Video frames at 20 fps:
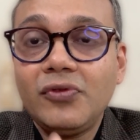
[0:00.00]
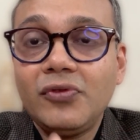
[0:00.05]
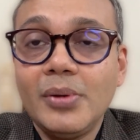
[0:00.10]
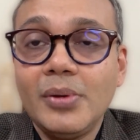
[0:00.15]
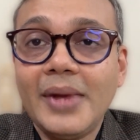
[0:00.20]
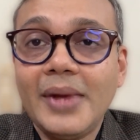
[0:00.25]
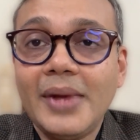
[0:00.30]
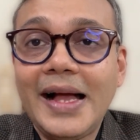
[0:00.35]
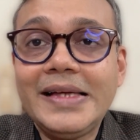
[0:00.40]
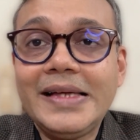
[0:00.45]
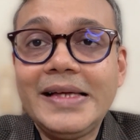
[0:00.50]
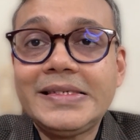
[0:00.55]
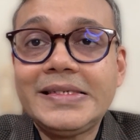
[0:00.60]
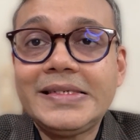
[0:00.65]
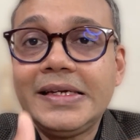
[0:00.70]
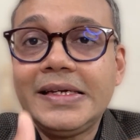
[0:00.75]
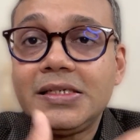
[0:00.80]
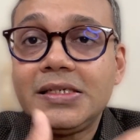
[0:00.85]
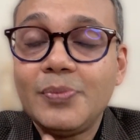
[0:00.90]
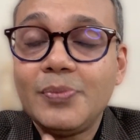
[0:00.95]
form
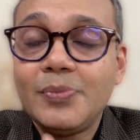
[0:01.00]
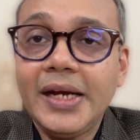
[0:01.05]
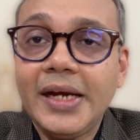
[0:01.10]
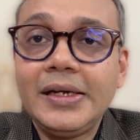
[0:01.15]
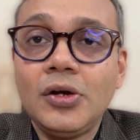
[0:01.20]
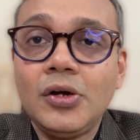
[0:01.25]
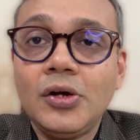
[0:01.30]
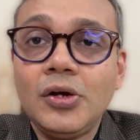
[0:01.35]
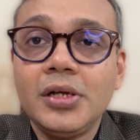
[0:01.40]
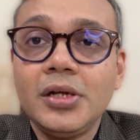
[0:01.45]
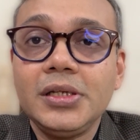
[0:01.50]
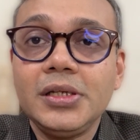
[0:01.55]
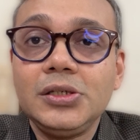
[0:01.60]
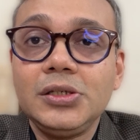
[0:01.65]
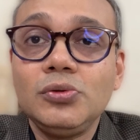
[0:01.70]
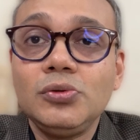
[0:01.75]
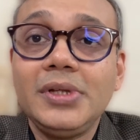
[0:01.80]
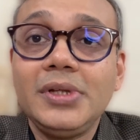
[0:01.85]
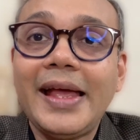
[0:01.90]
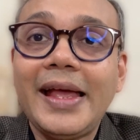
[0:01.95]
acids, break down on the
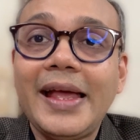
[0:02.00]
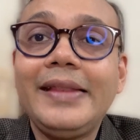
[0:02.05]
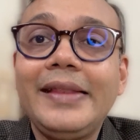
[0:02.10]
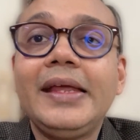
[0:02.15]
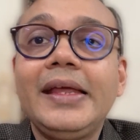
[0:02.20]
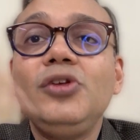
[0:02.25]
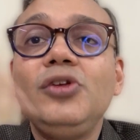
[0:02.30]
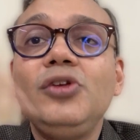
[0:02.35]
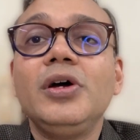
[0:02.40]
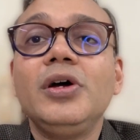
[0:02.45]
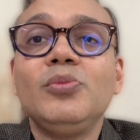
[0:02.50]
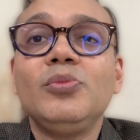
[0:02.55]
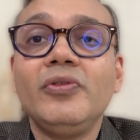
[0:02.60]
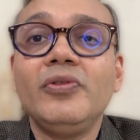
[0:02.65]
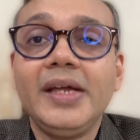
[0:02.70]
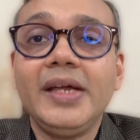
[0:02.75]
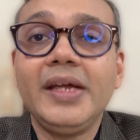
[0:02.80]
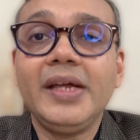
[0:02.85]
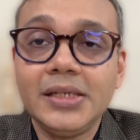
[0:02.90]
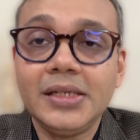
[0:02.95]
tooth, and then you're
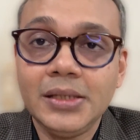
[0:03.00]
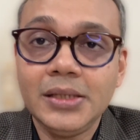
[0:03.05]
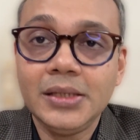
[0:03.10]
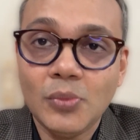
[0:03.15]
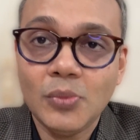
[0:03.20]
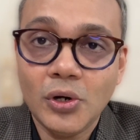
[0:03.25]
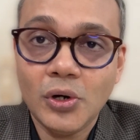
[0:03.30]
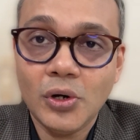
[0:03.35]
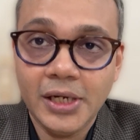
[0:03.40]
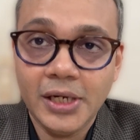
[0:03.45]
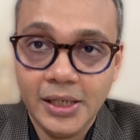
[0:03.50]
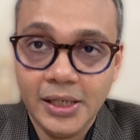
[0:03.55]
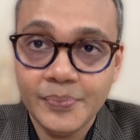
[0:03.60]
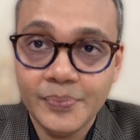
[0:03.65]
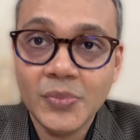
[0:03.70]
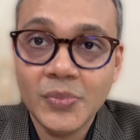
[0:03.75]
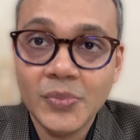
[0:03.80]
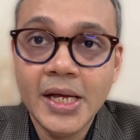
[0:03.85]
removing it in the morning.